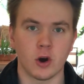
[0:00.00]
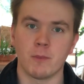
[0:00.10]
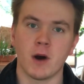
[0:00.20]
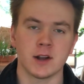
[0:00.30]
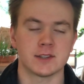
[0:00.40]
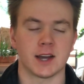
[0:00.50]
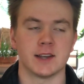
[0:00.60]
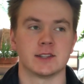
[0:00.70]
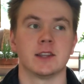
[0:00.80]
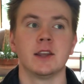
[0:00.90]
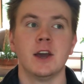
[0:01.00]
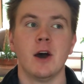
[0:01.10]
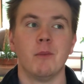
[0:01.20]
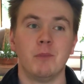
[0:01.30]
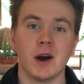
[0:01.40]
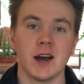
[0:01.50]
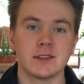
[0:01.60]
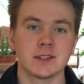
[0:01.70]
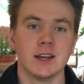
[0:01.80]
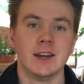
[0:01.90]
monetize it. But